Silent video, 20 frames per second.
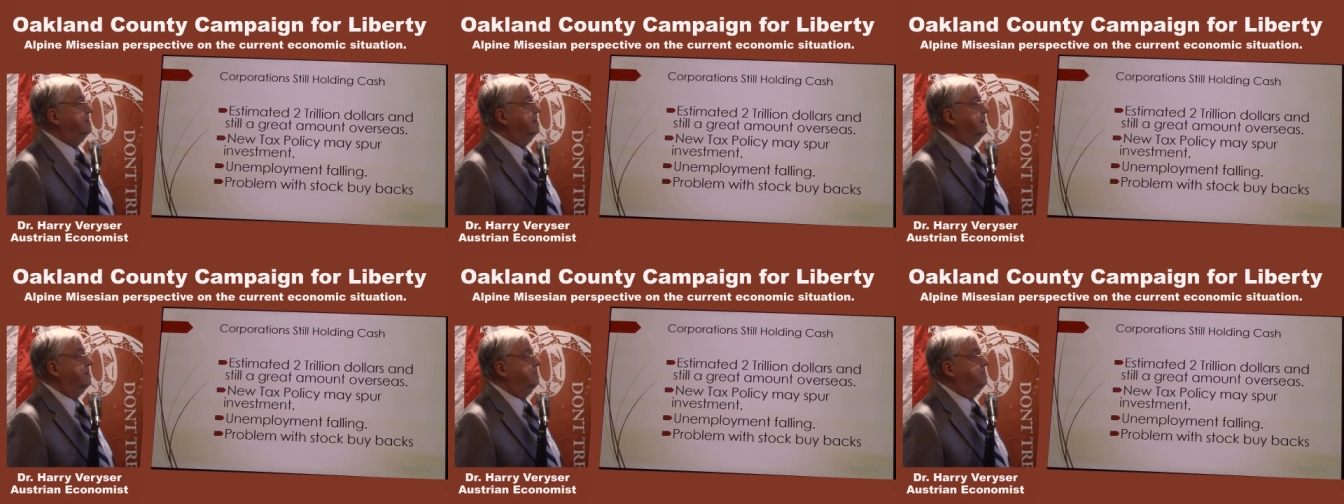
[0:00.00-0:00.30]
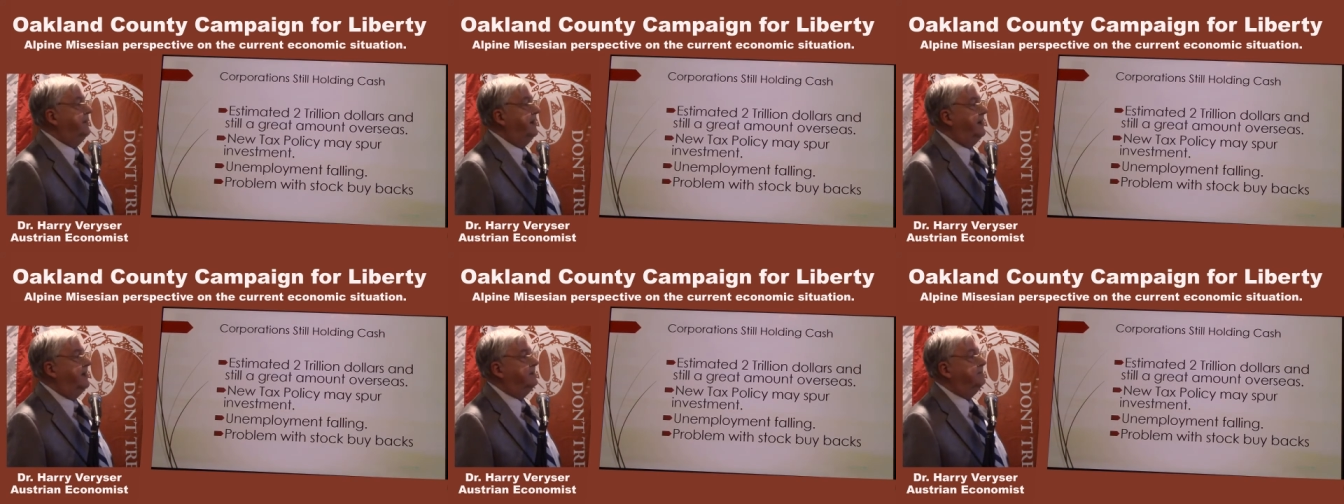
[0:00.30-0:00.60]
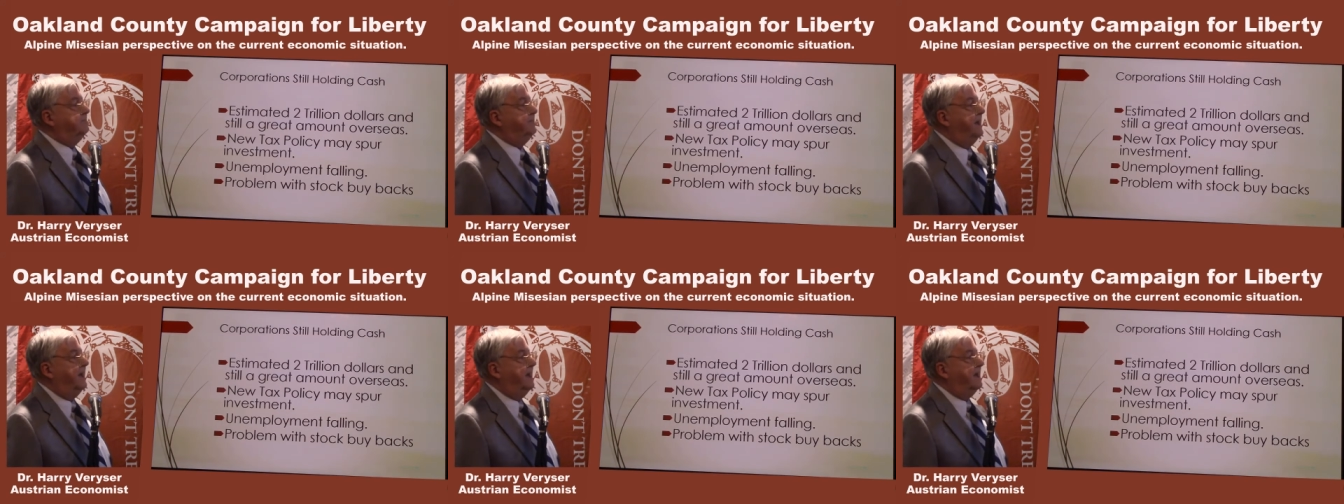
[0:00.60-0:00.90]
are
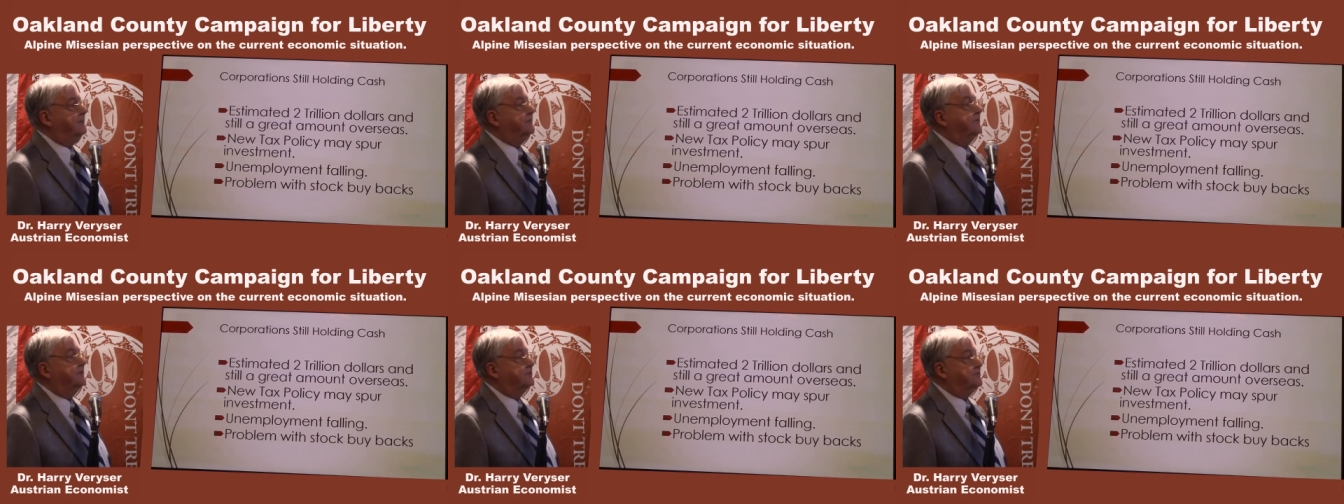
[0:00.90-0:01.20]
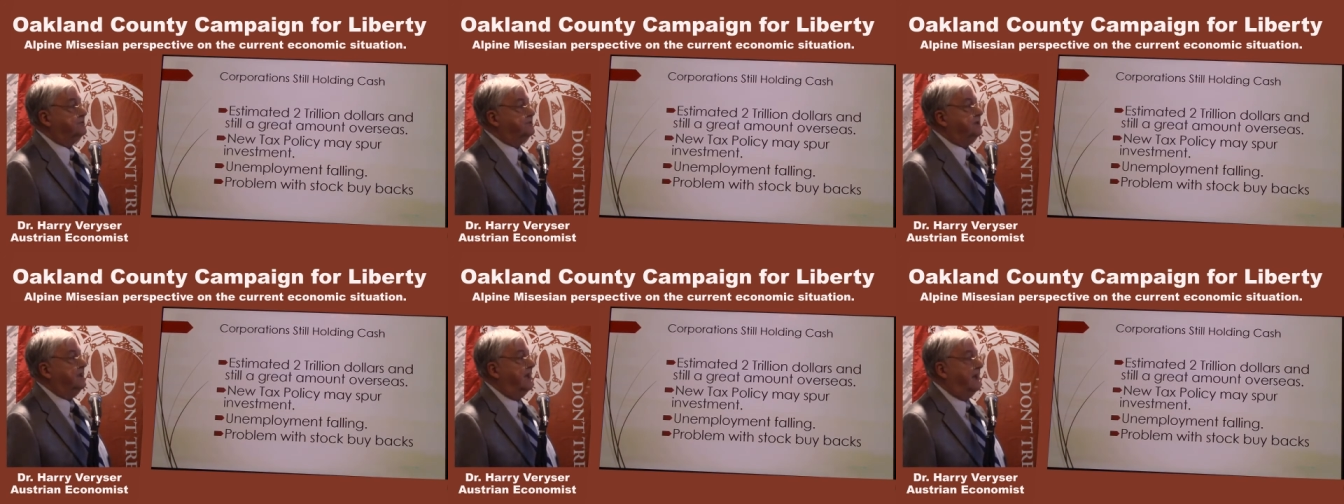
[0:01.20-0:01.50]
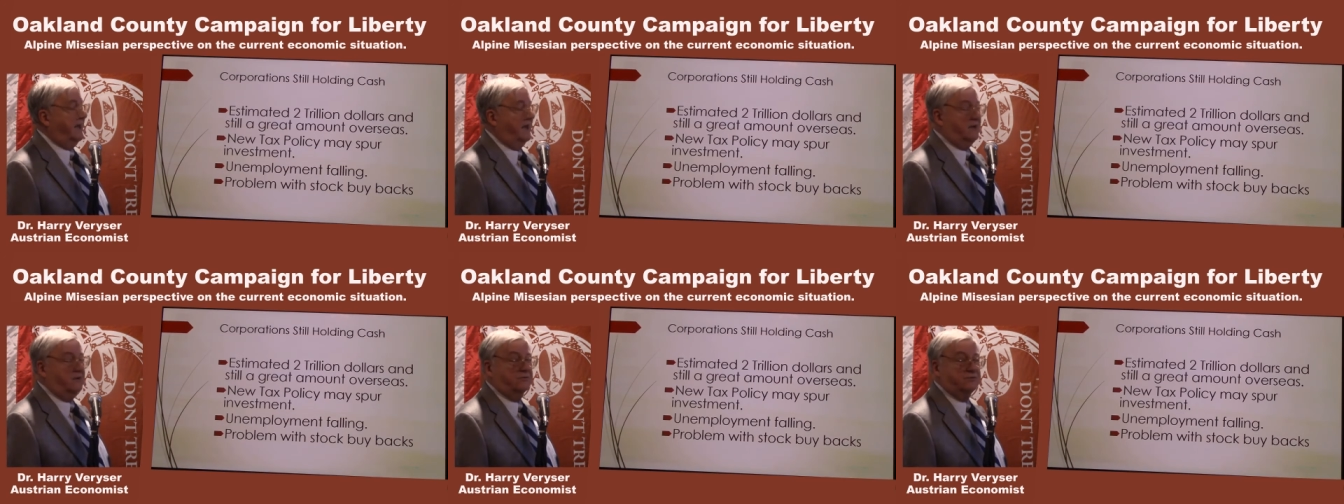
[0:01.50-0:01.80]
buying back their
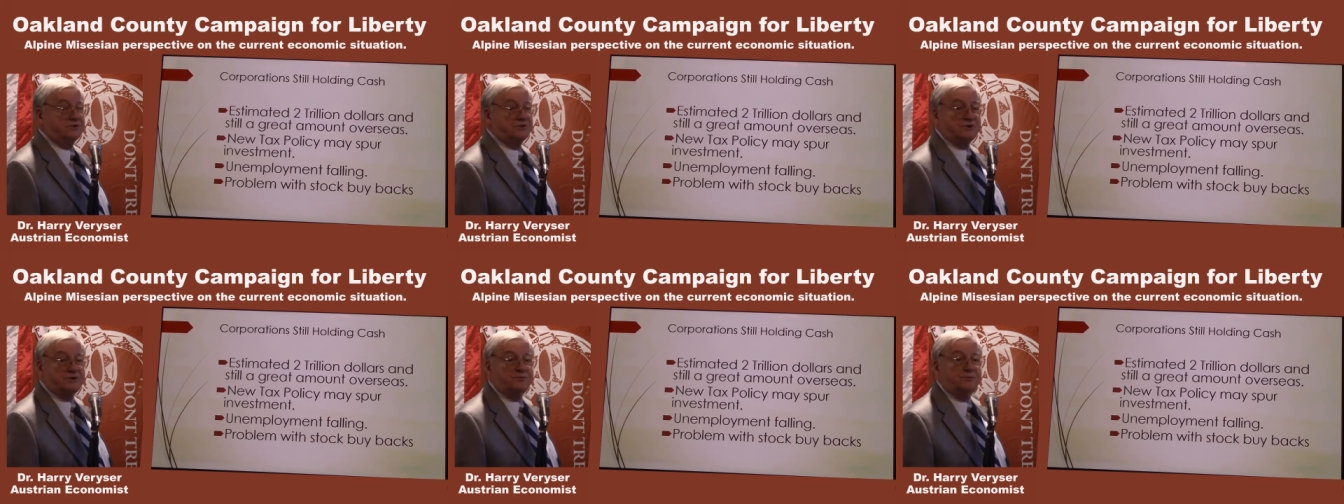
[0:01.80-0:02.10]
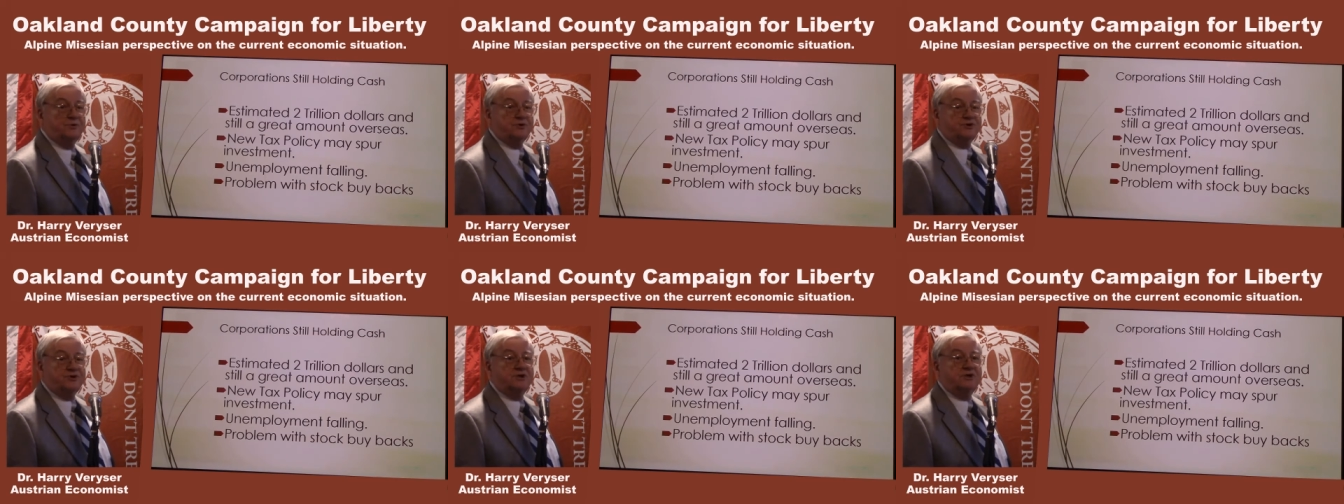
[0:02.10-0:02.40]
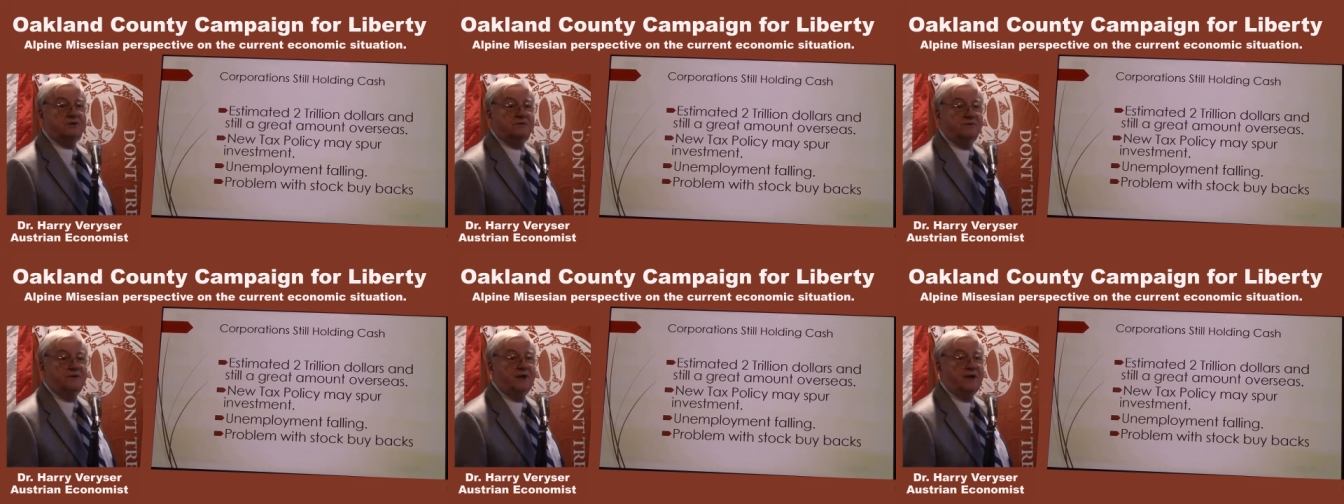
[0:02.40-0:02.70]
stock, which is
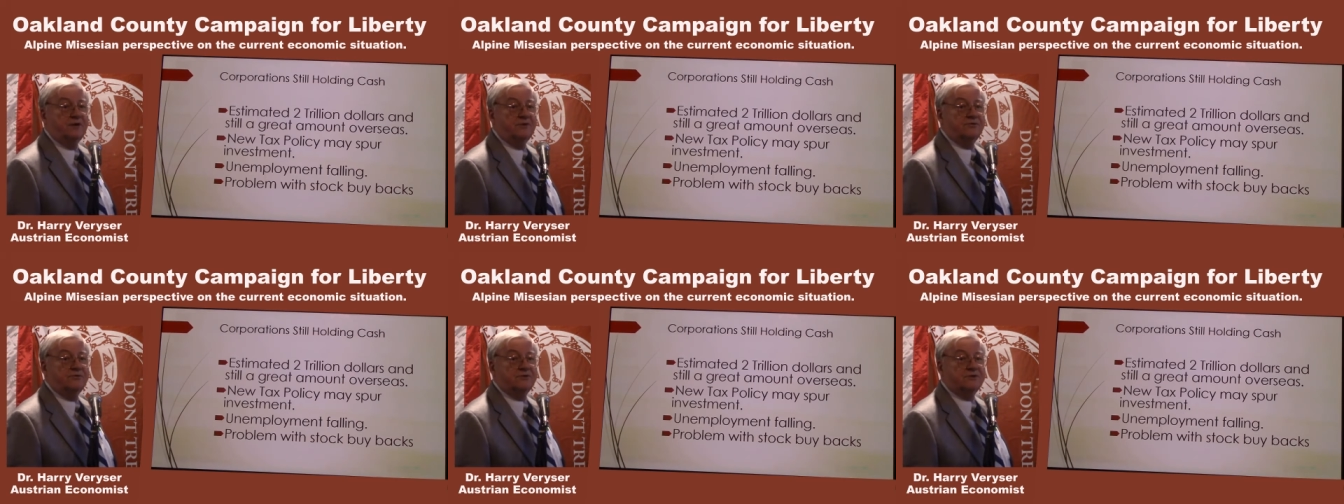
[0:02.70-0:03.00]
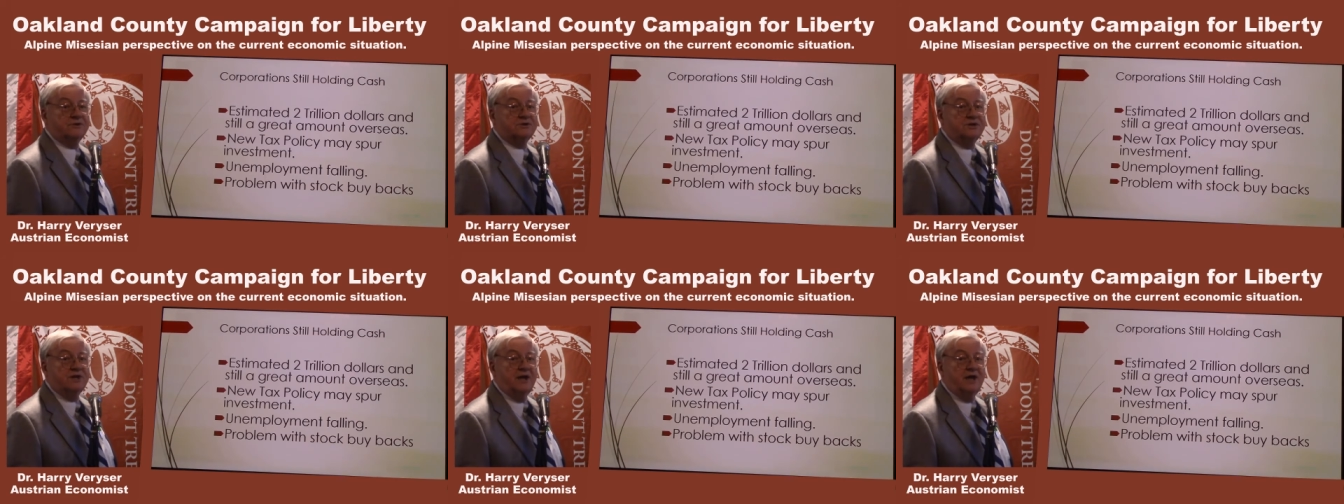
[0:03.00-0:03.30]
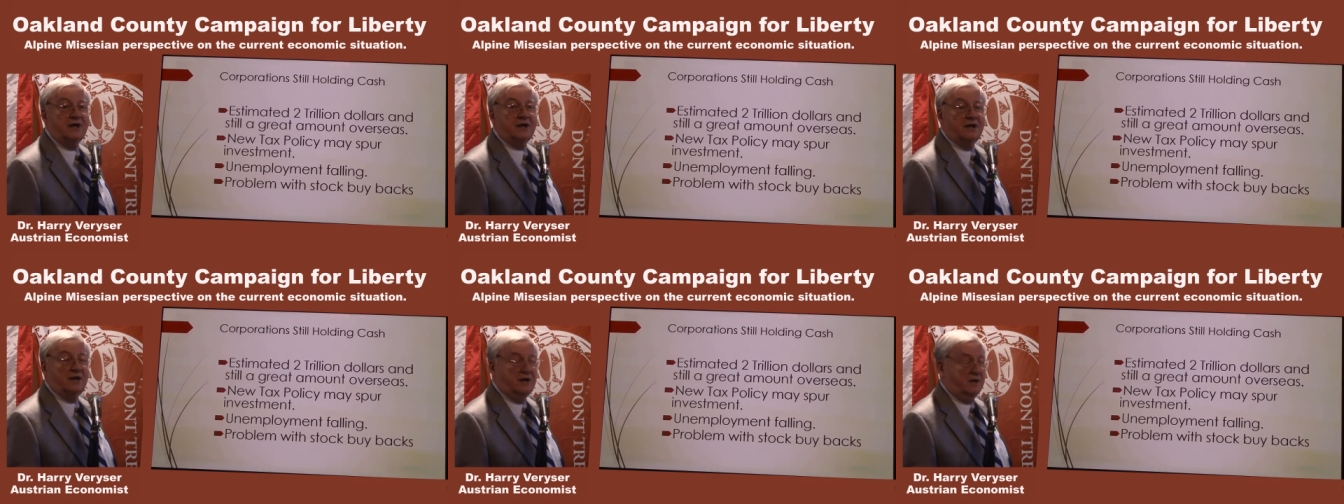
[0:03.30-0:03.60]
pushing the value of the
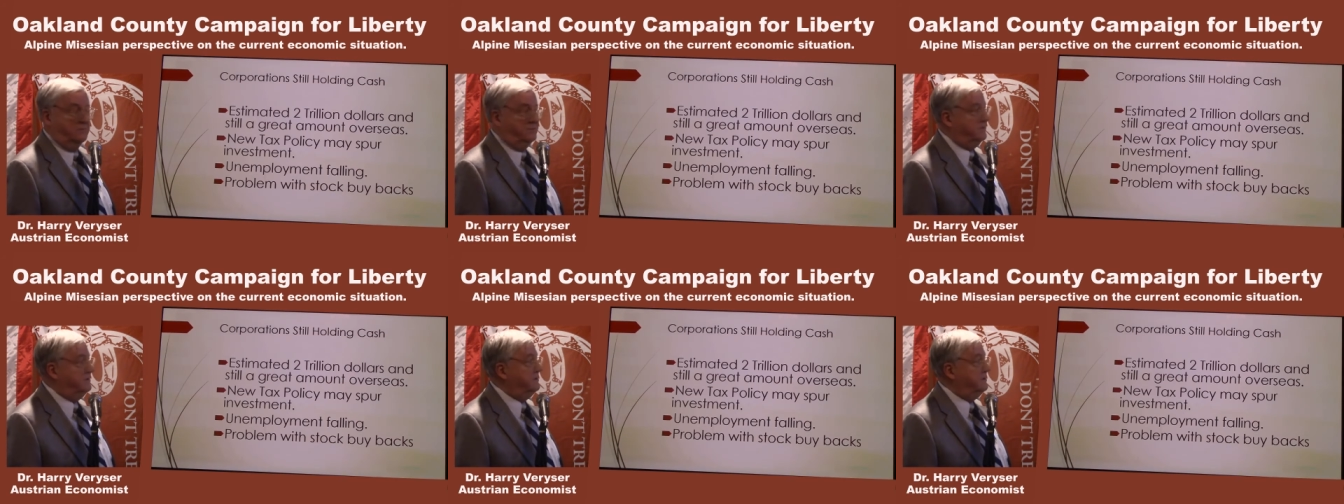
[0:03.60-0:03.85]
stock up.